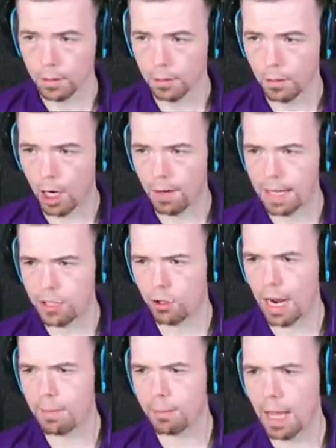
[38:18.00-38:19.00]
Oh, that's
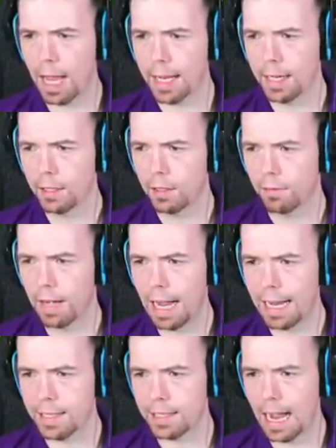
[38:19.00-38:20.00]
great play. That
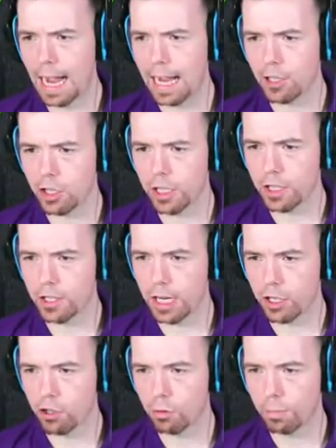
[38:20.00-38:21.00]
is actually
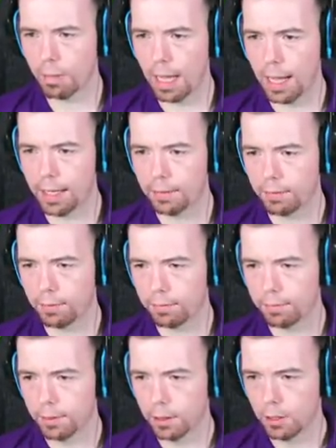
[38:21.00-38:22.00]
sexual play.
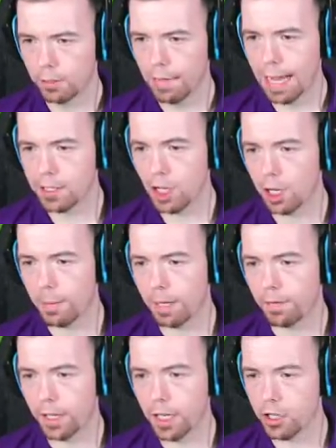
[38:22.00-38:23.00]
That's got to be a
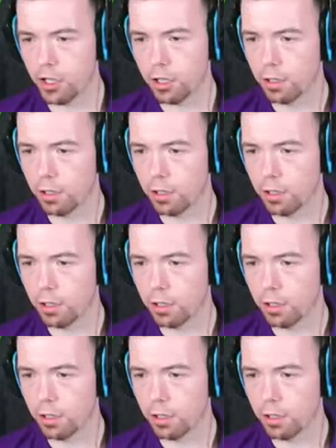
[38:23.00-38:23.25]
finish.